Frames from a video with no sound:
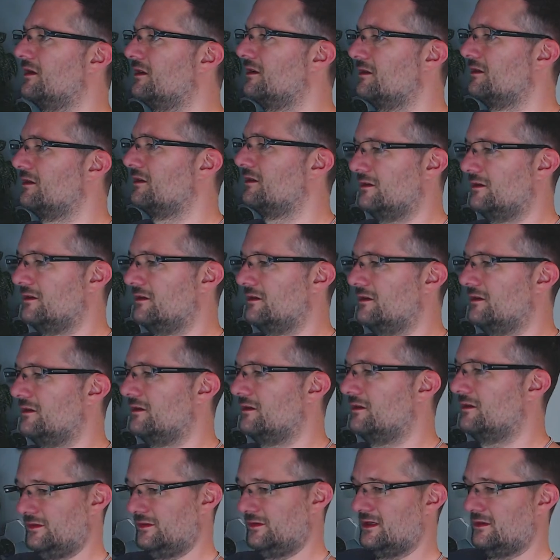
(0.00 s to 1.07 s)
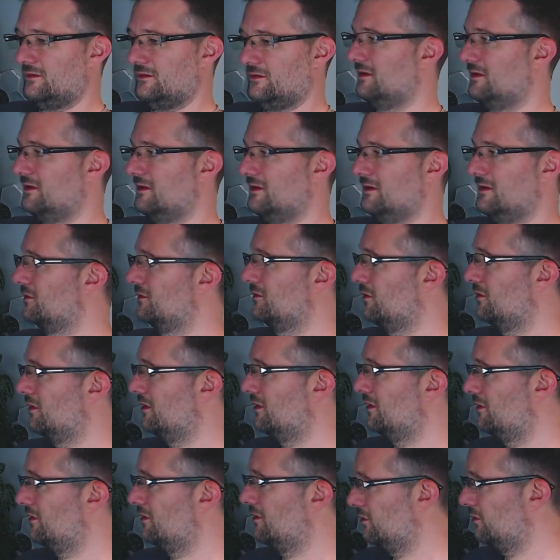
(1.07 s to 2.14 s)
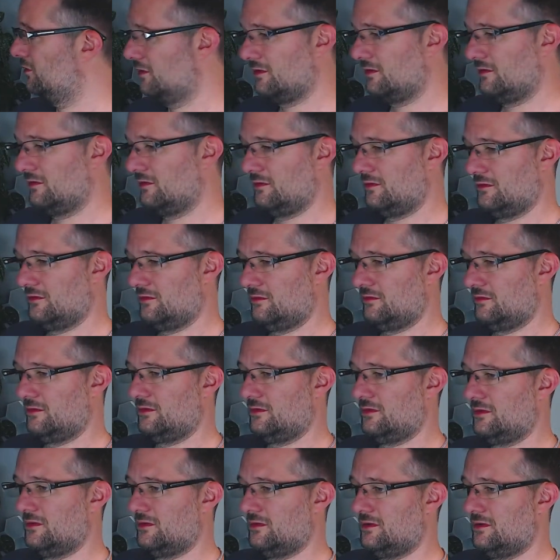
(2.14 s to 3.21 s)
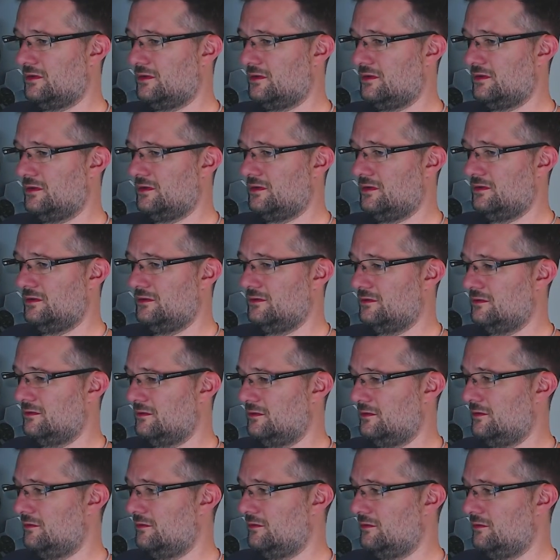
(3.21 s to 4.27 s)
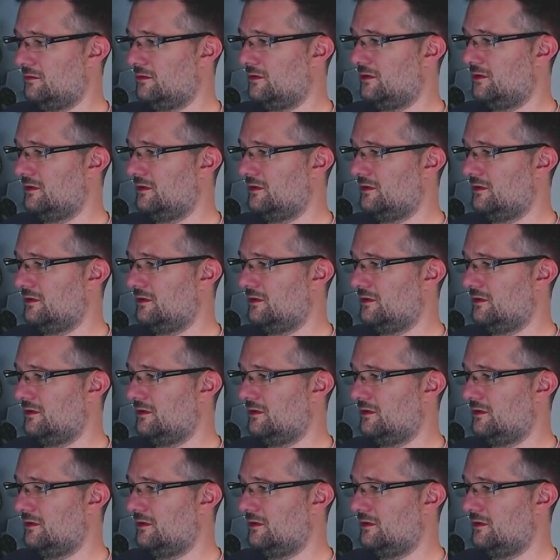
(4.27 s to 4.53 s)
What's that one? That one's quite a long one. Do I want to do that?